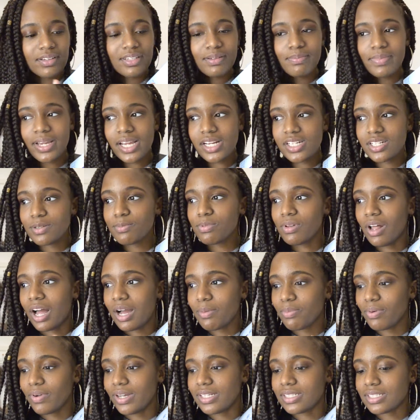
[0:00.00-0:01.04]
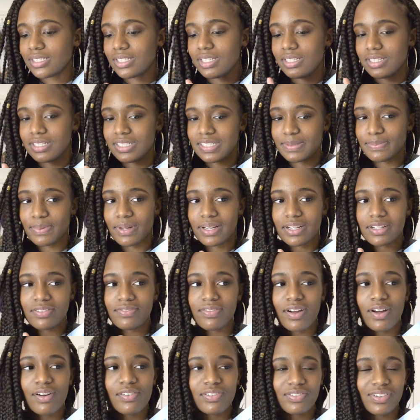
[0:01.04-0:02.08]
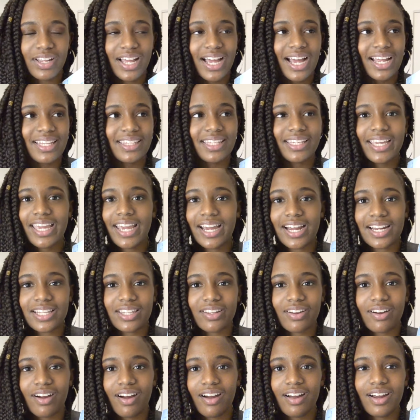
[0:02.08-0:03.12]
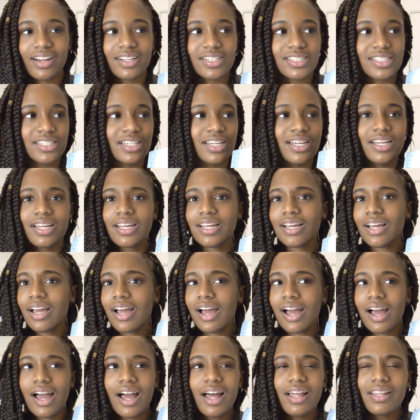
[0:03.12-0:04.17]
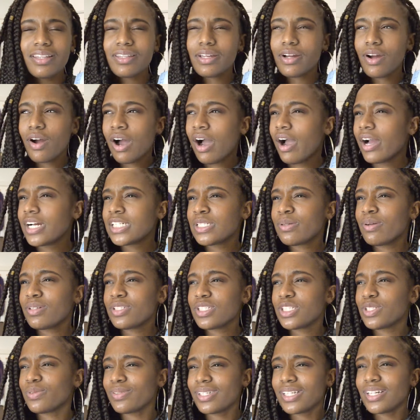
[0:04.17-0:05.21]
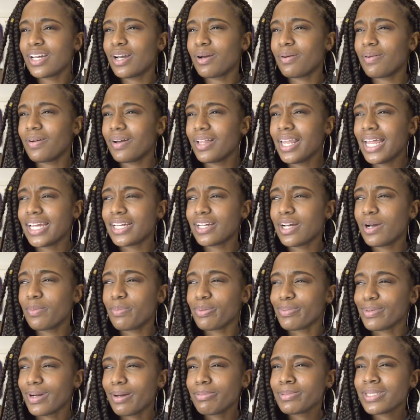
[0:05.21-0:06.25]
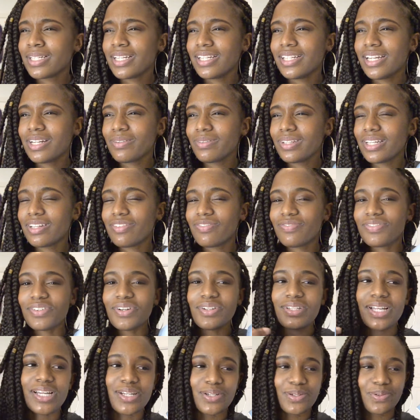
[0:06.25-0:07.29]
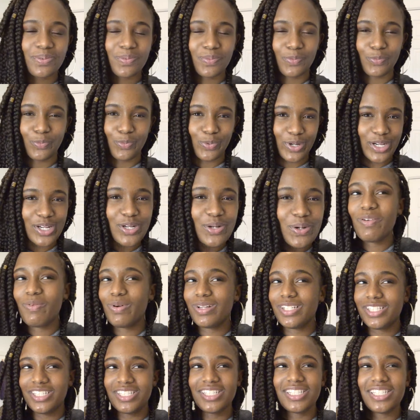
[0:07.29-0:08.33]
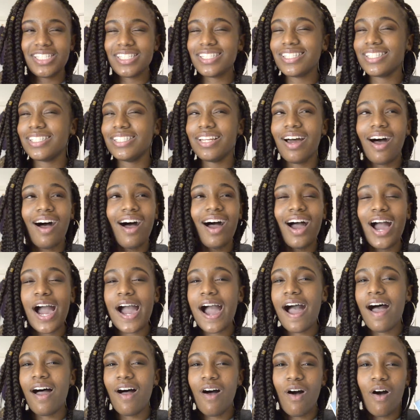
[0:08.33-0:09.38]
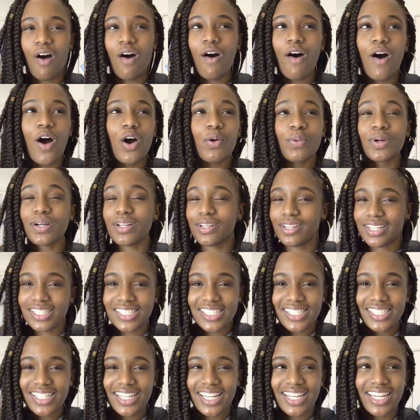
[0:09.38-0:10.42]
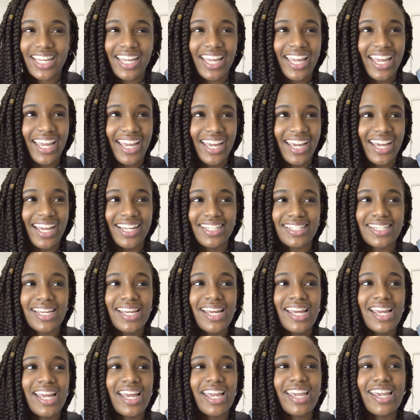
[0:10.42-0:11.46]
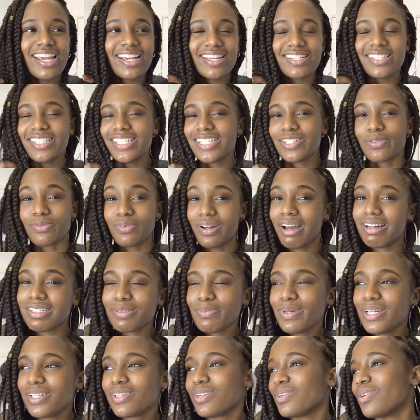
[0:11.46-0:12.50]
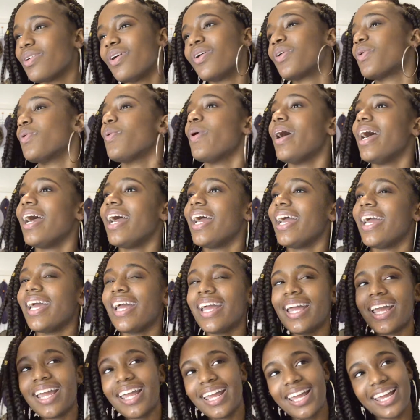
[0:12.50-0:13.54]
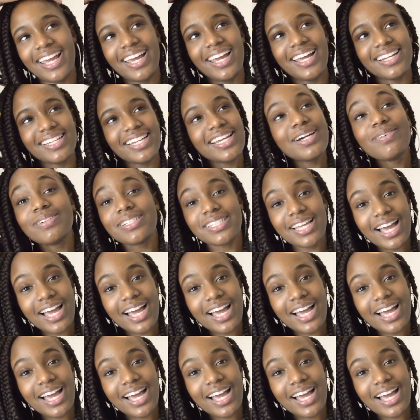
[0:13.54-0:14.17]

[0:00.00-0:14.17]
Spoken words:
the major plot points in this book fell flat. The character arcs, their arcs were just really like abrupt and it didn't really feel like real. It was just not at all realistic, and it just rubbed me the wrong way, and it was